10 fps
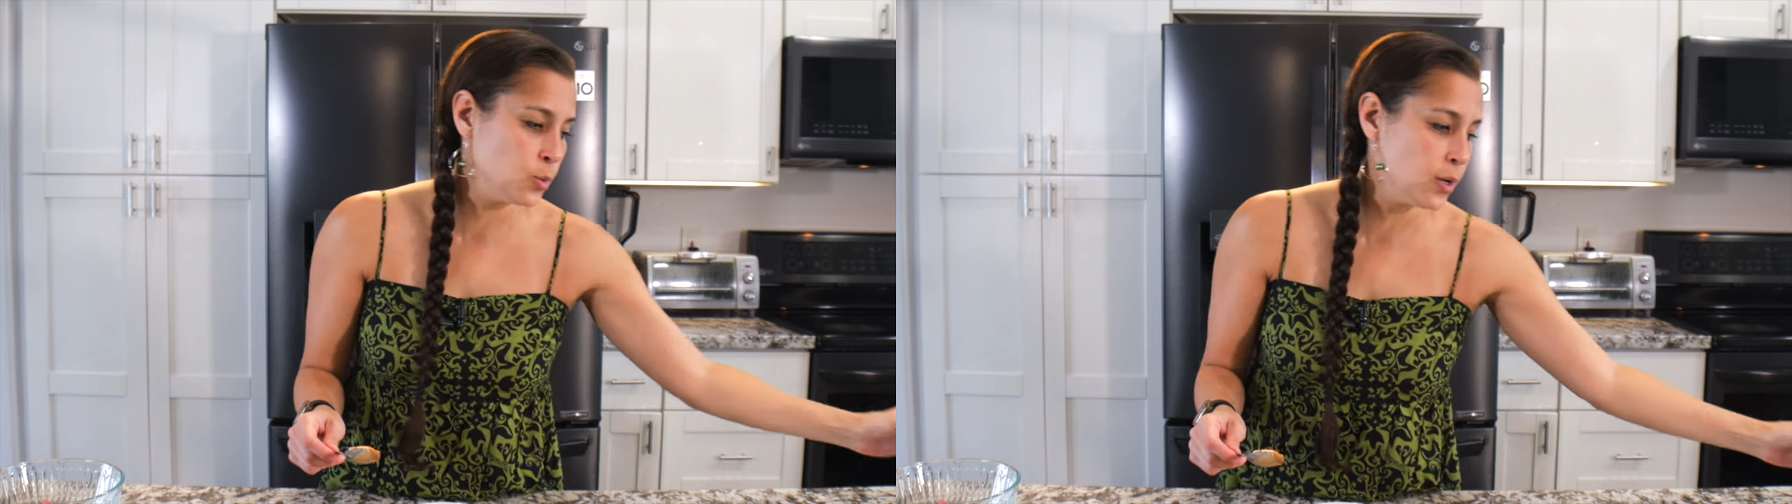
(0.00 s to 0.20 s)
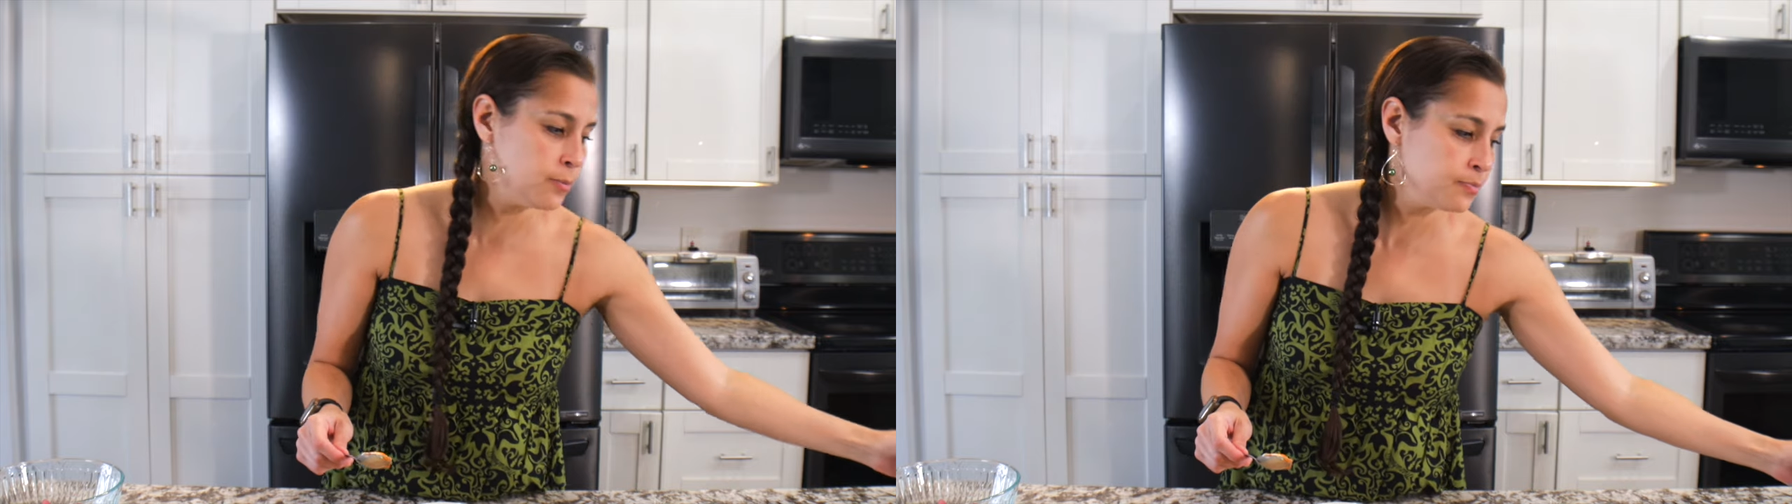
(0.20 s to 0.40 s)

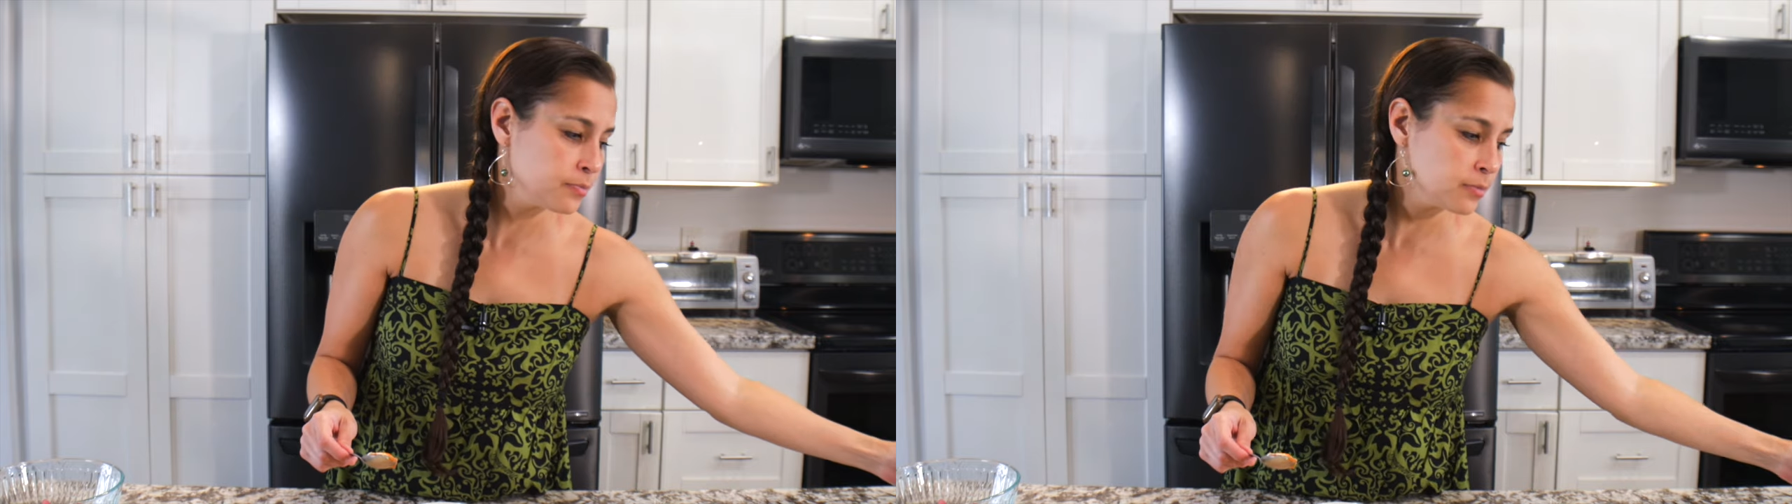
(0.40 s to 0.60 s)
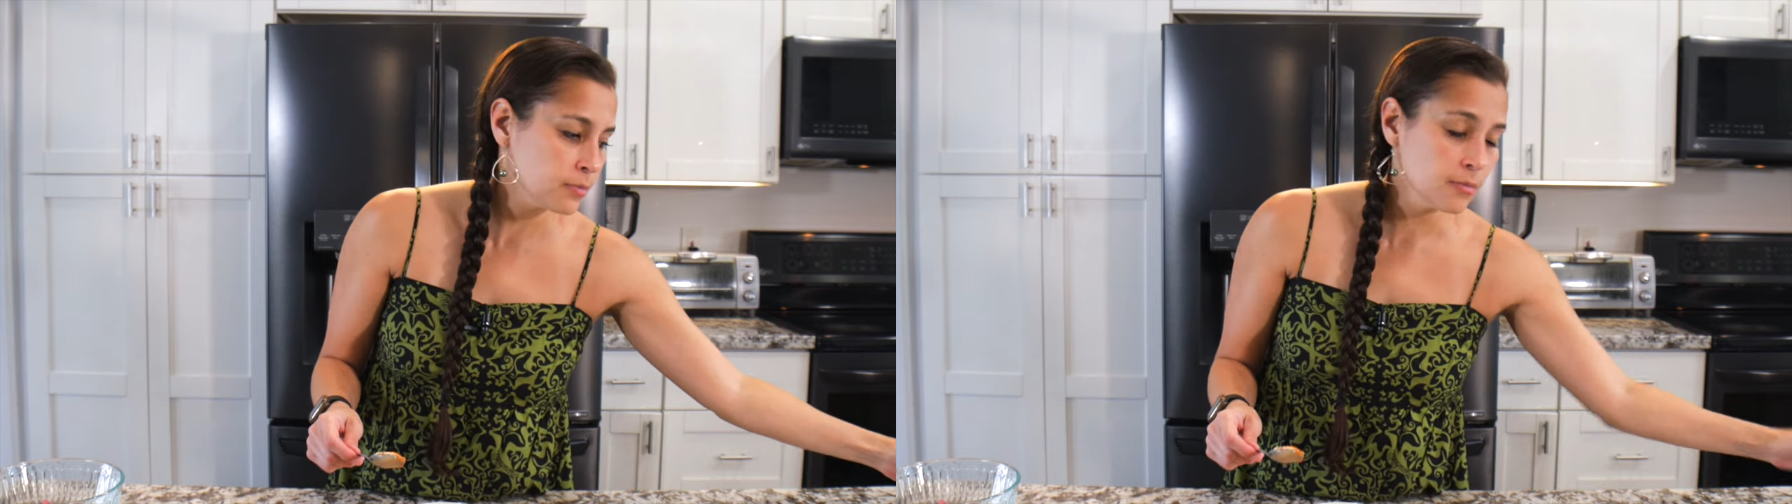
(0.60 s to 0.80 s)
well.
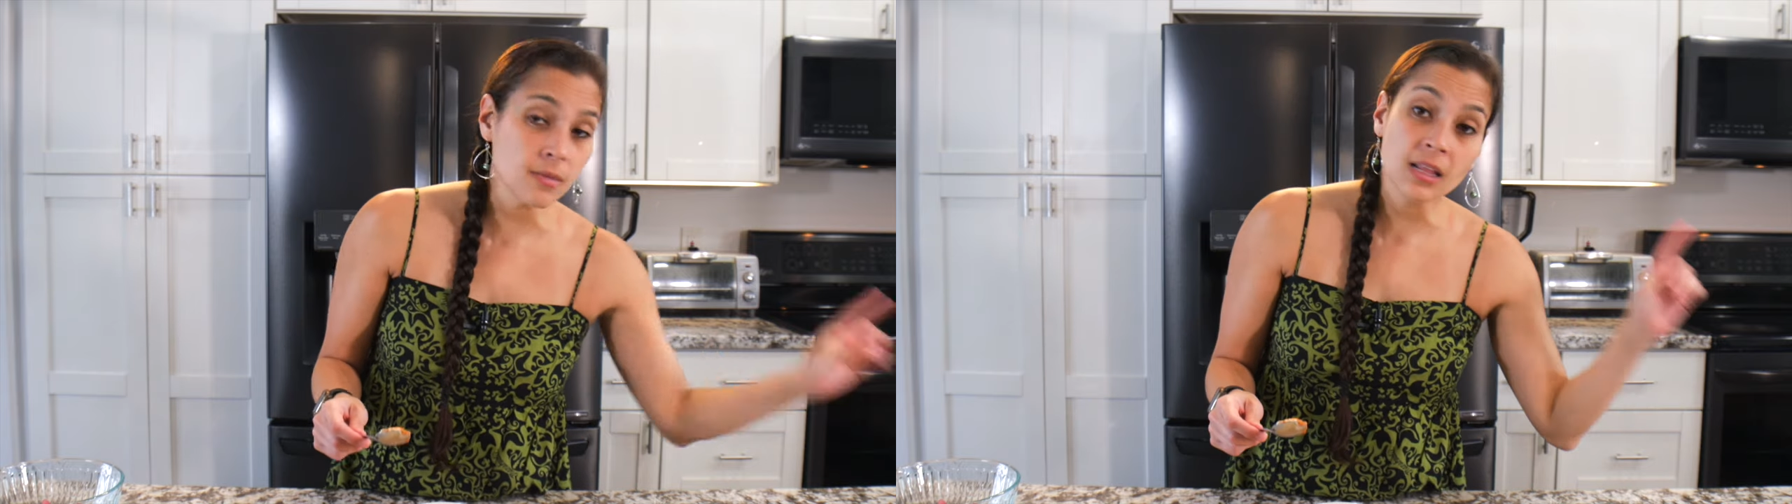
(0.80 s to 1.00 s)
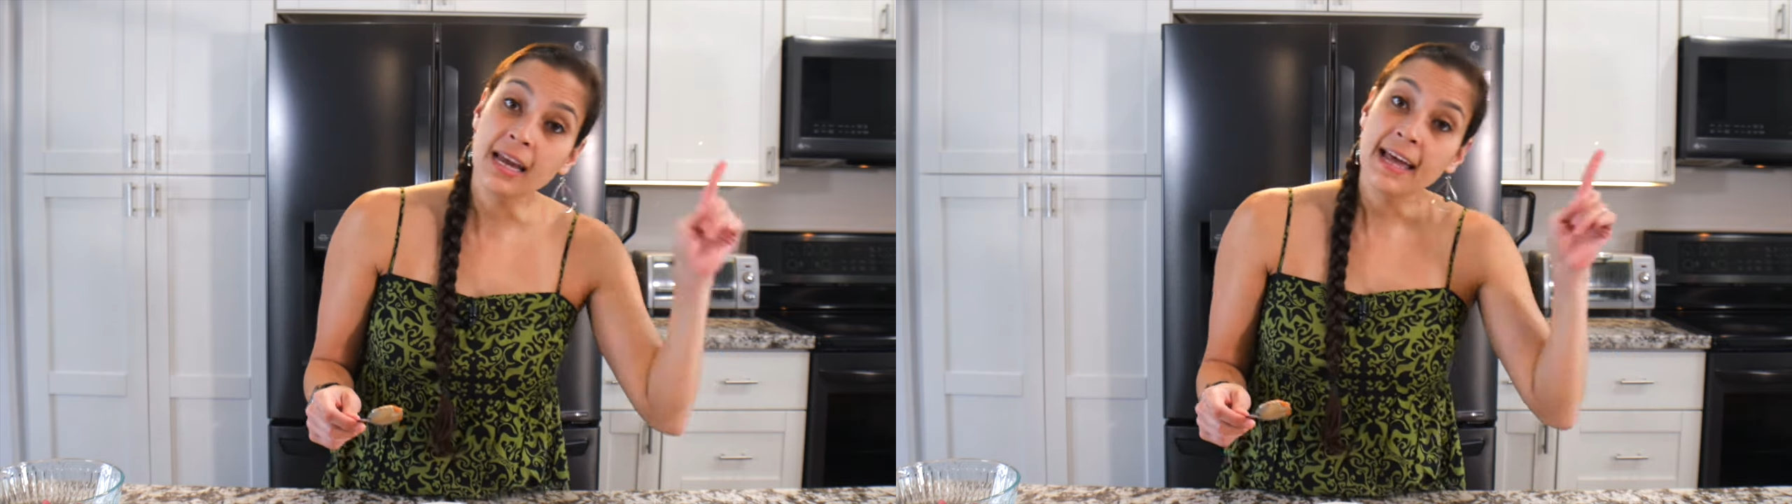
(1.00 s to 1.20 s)

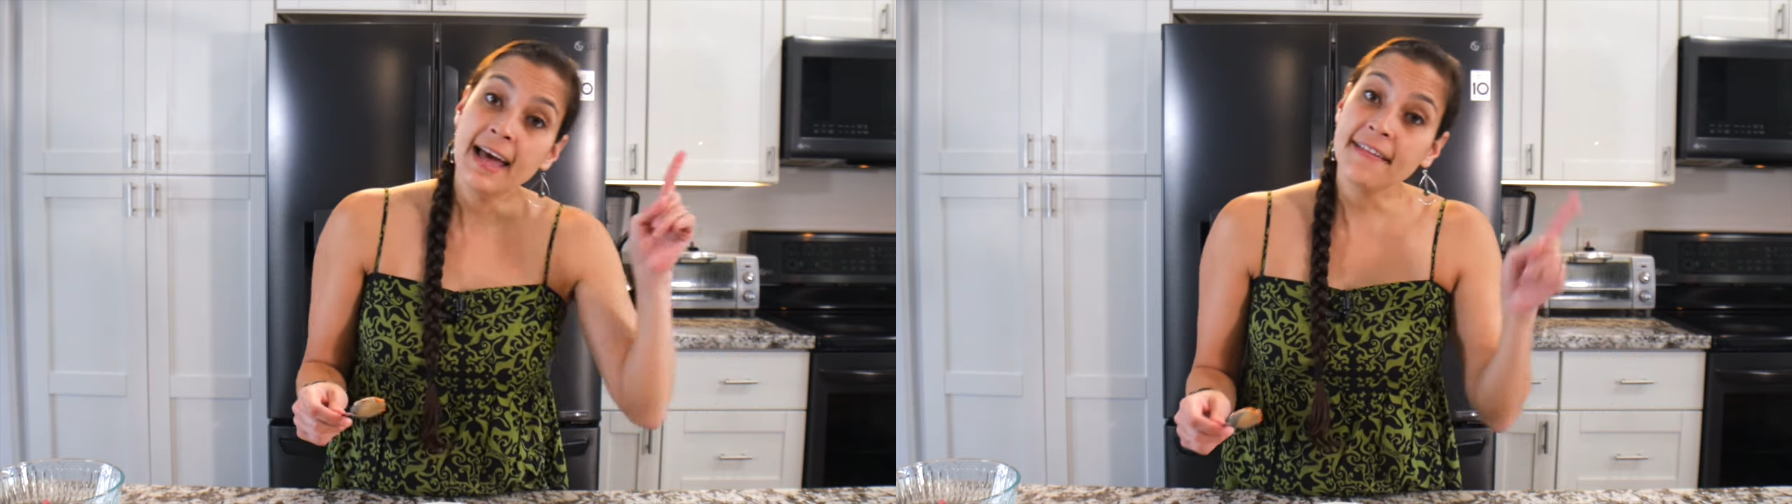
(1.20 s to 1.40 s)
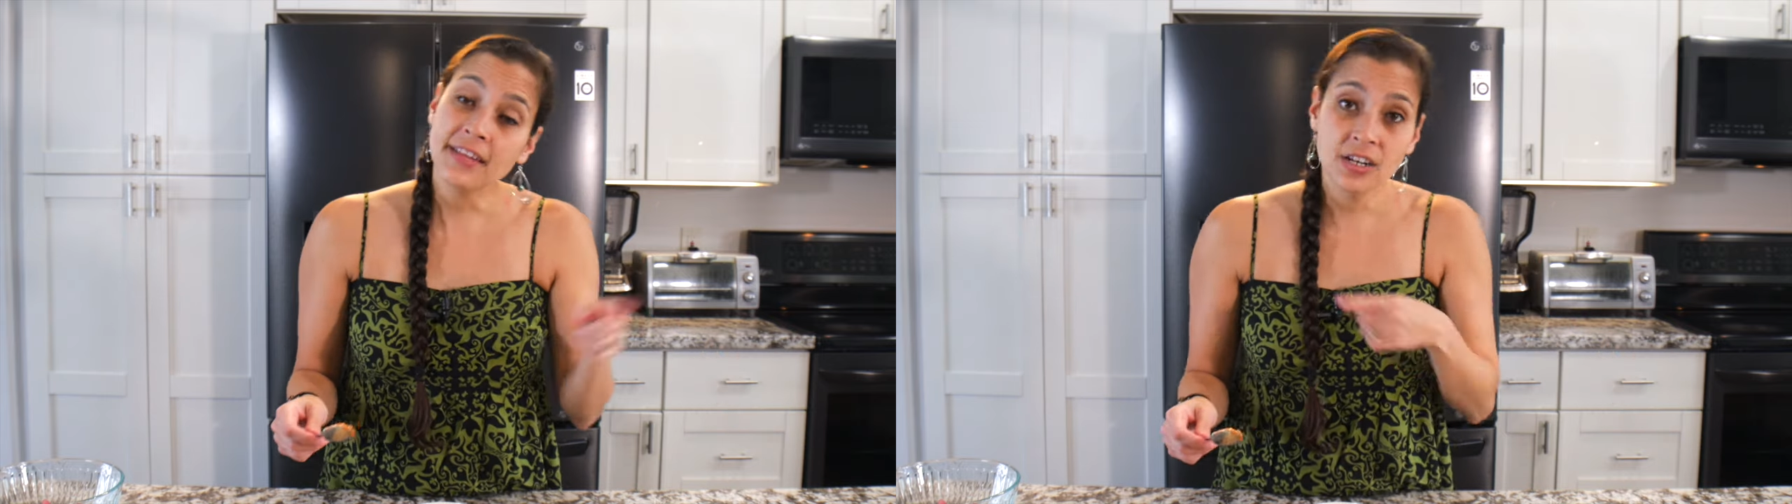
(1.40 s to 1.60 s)

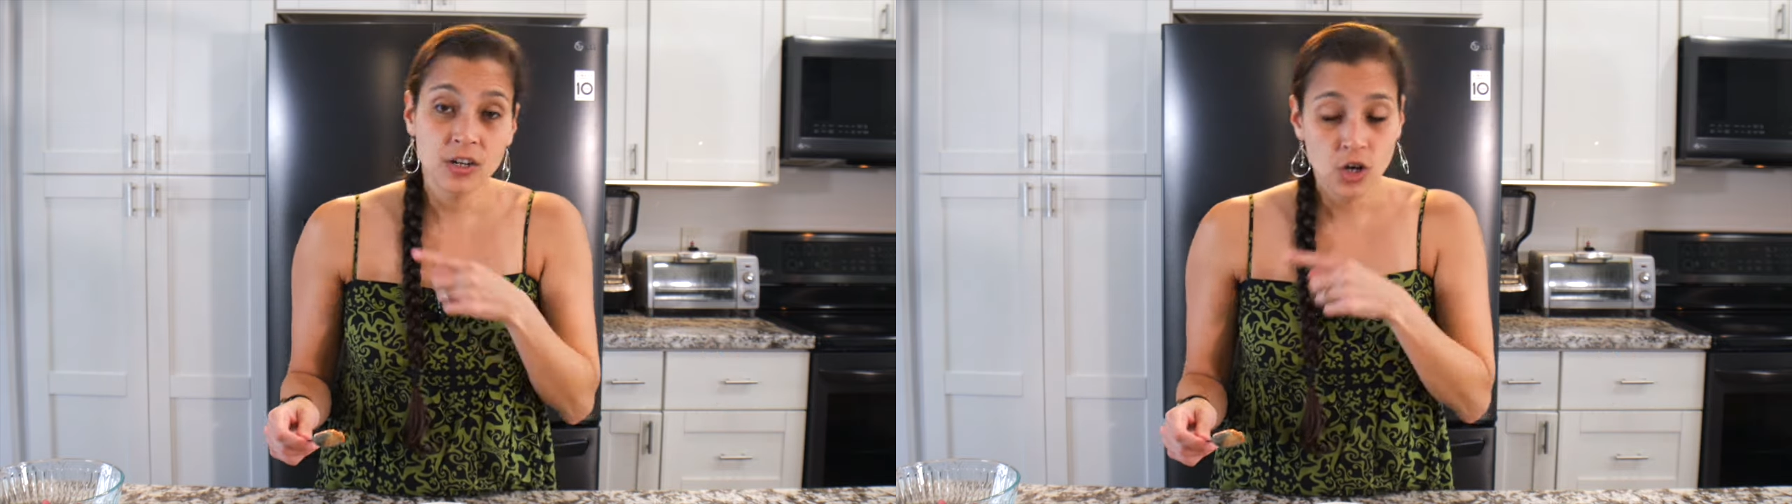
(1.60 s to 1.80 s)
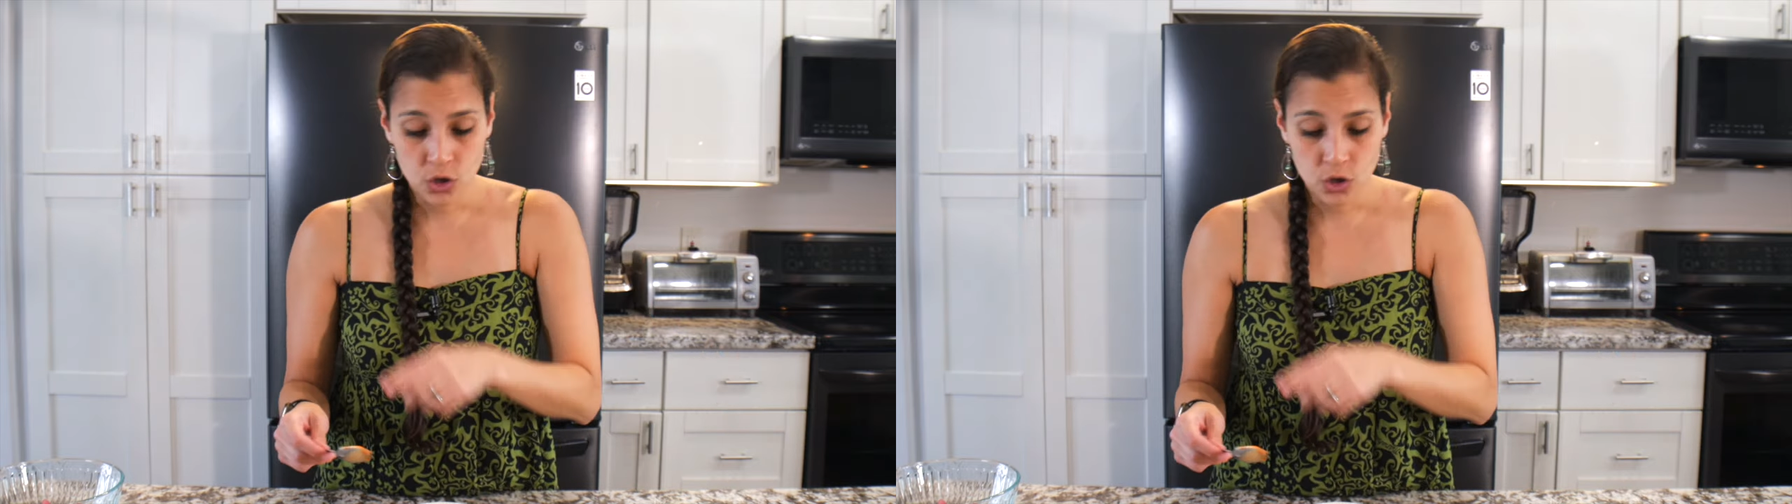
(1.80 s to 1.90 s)
And then